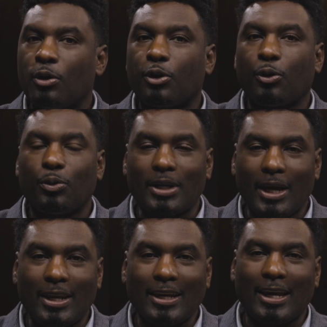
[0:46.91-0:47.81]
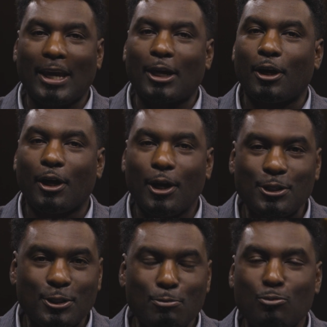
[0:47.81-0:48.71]
creating a
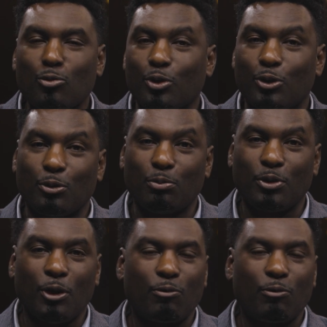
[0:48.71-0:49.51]
custom room